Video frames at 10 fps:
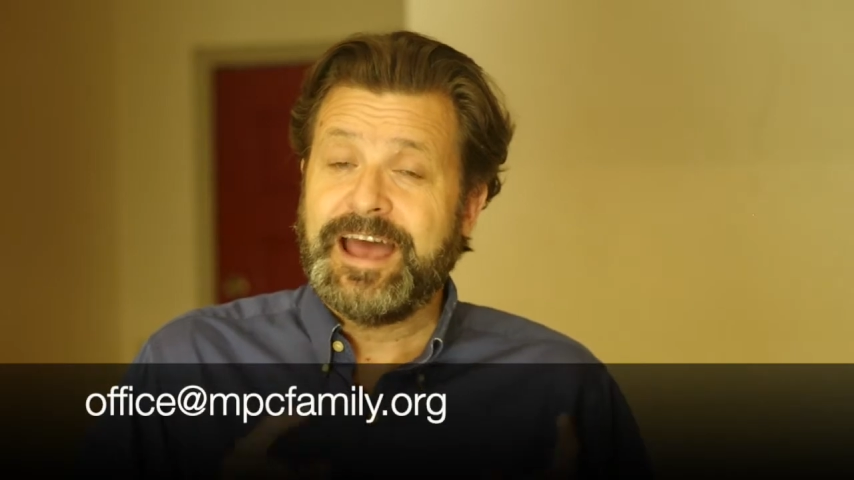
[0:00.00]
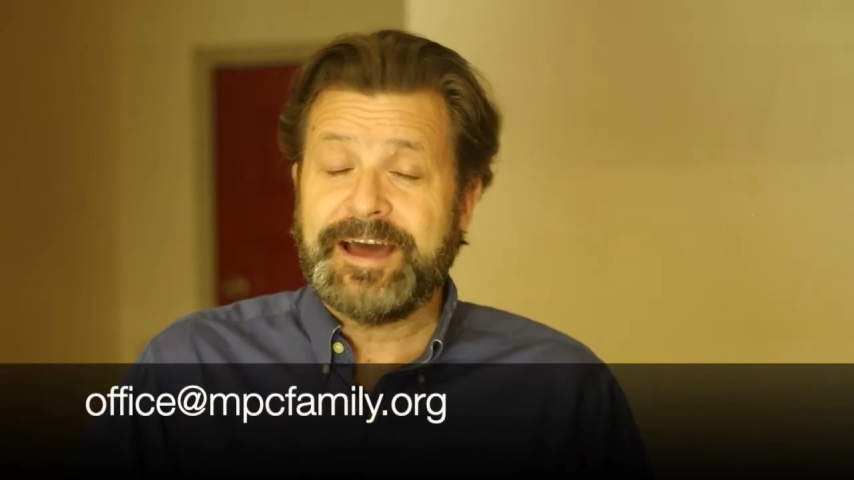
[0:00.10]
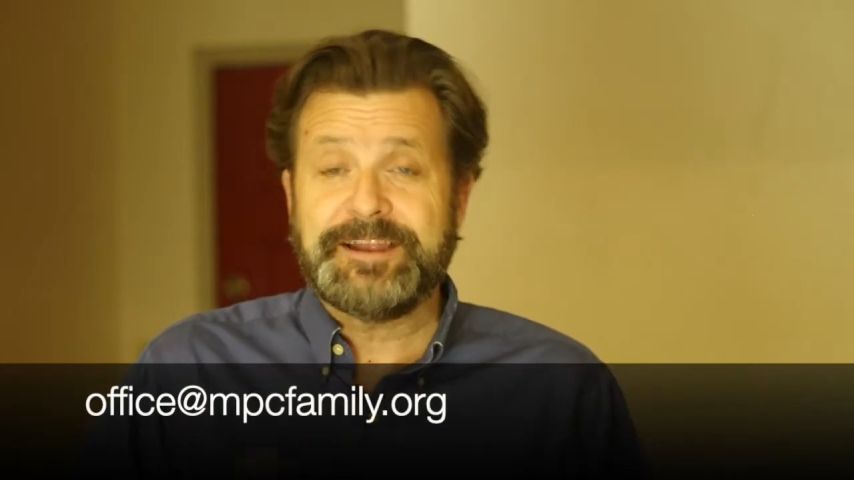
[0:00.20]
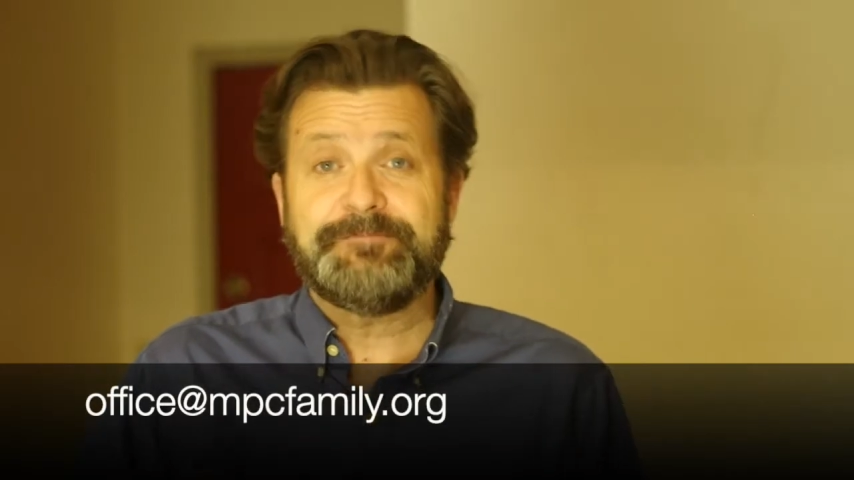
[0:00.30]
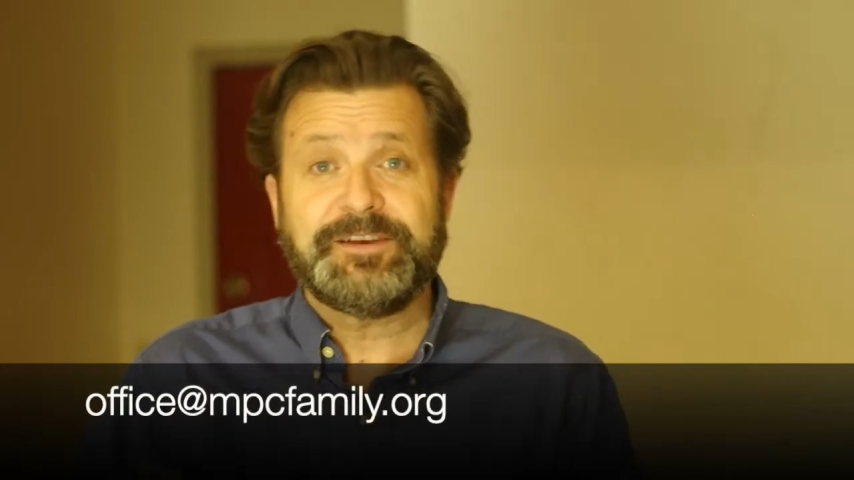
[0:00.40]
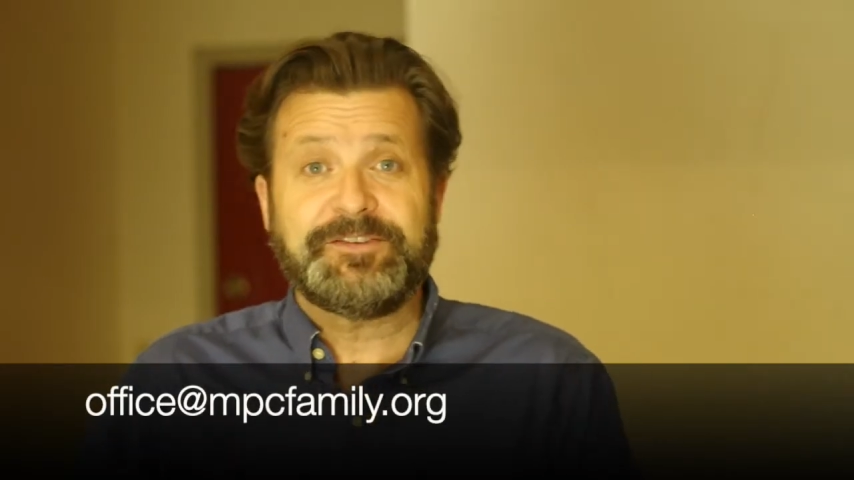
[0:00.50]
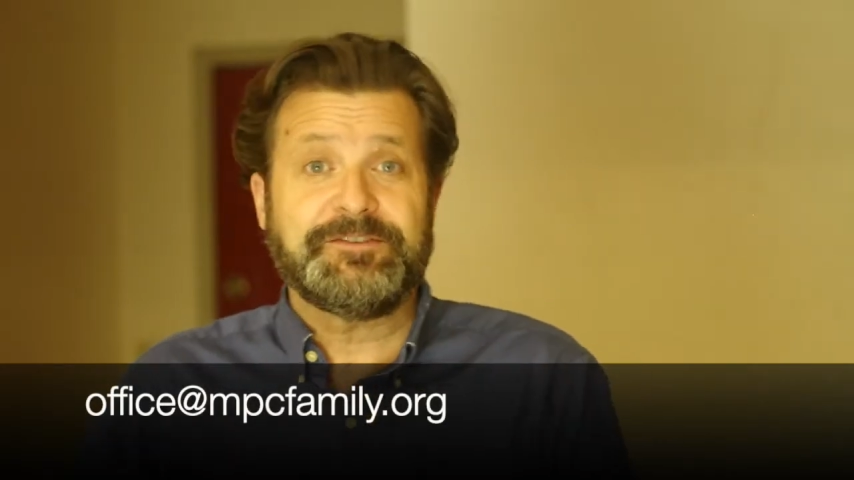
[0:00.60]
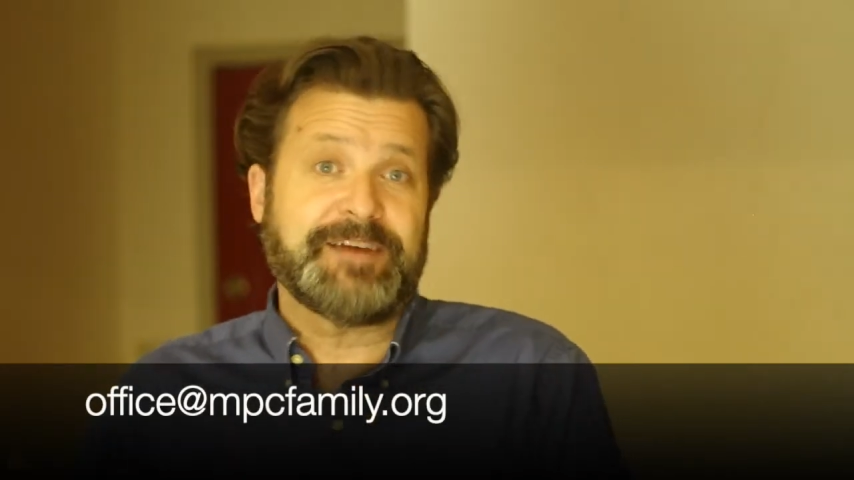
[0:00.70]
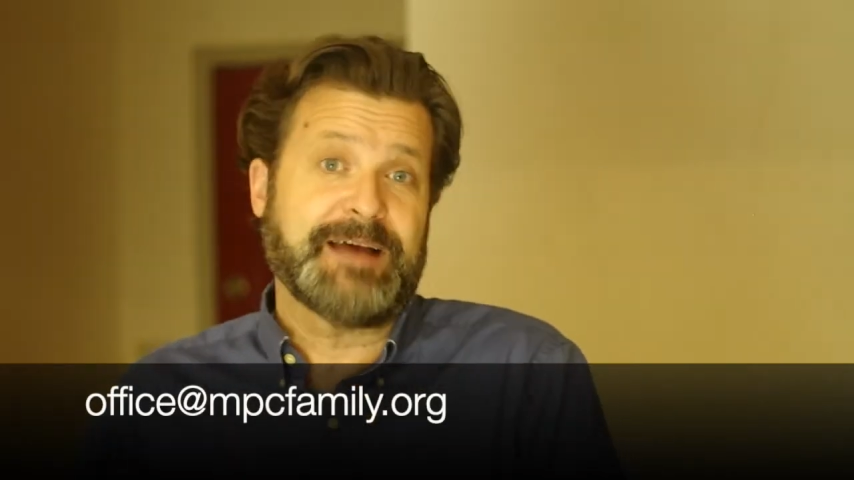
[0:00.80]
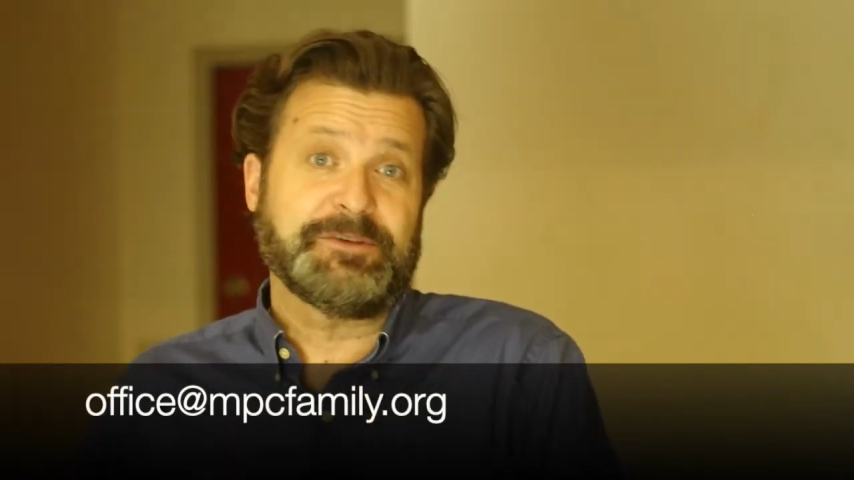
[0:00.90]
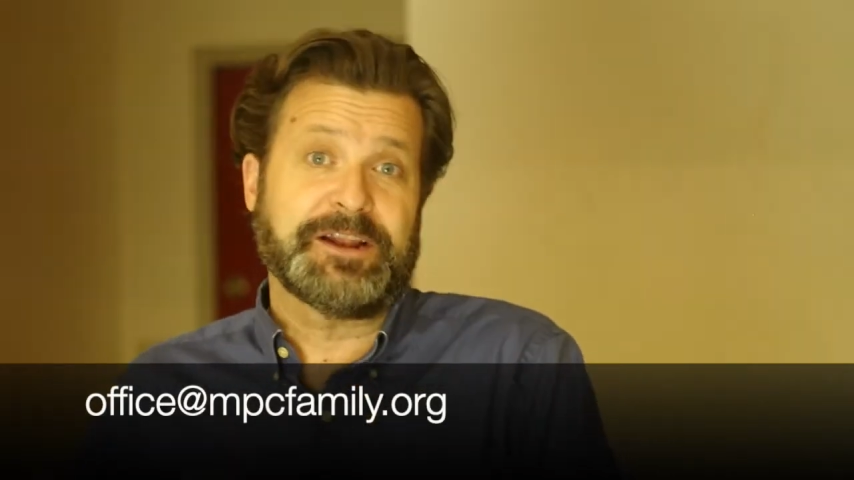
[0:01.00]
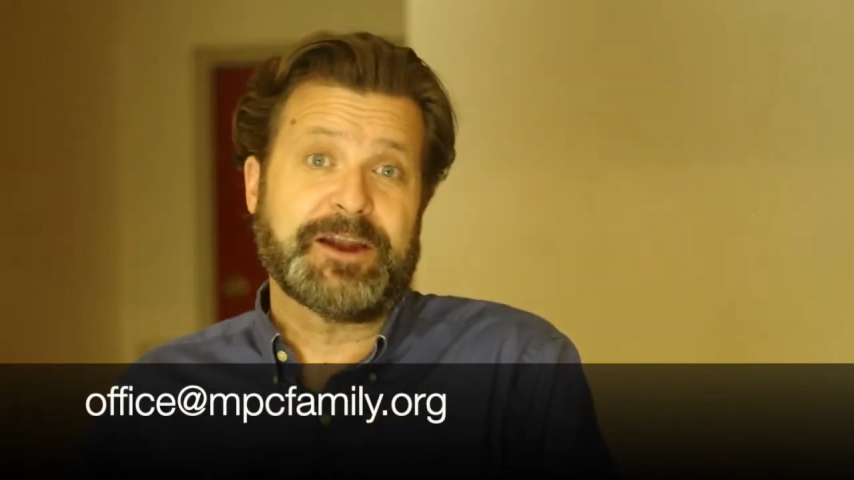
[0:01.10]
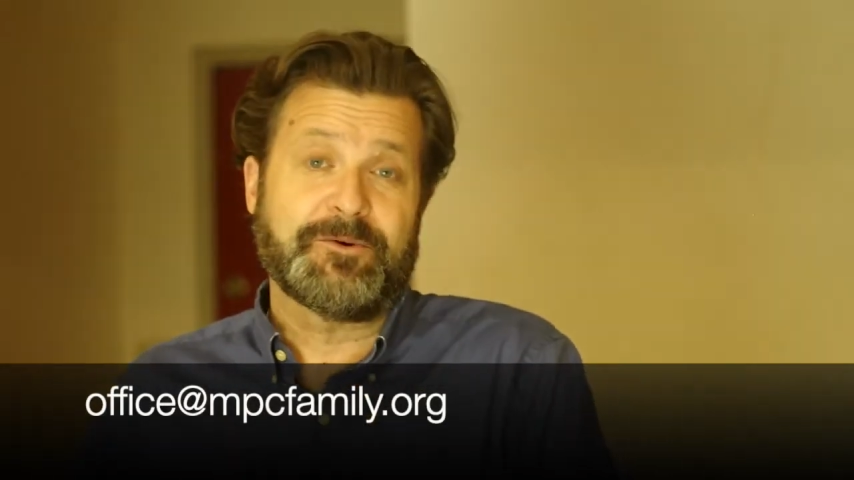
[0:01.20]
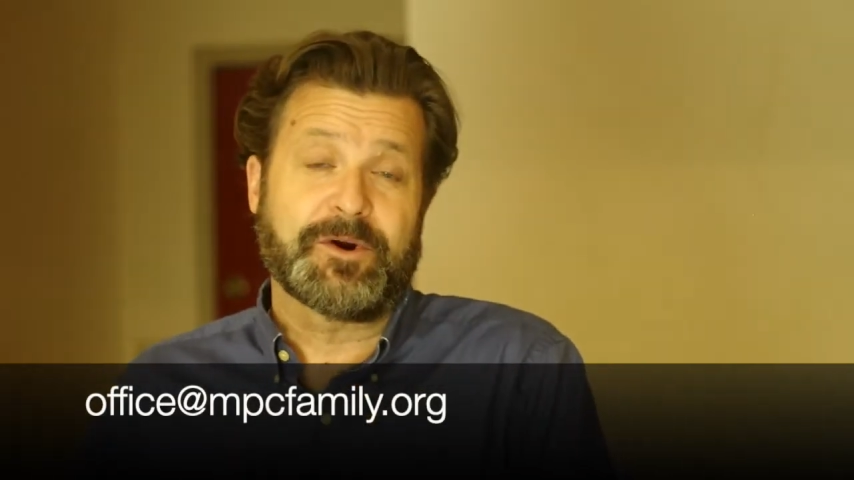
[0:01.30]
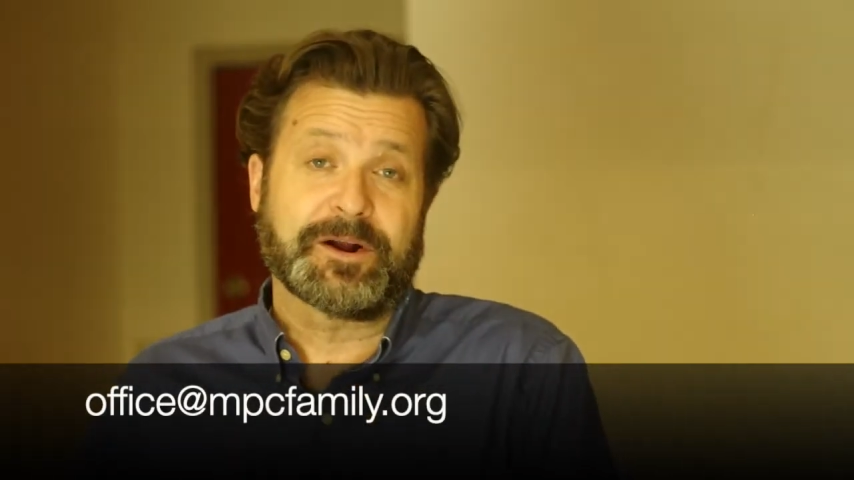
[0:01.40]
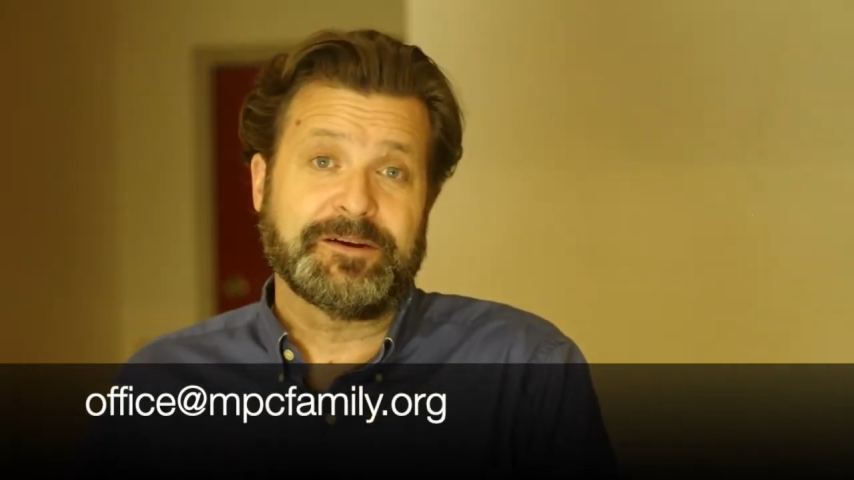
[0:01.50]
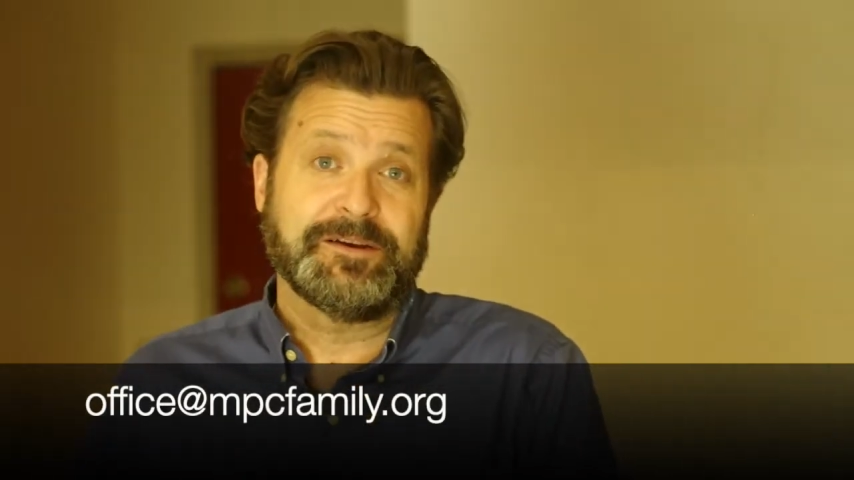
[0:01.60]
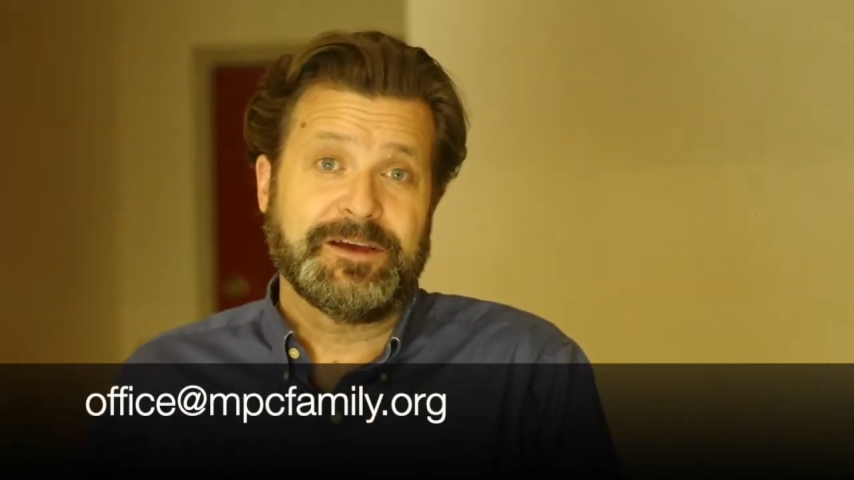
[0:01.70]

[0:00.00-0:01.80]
at mpcfamily.org.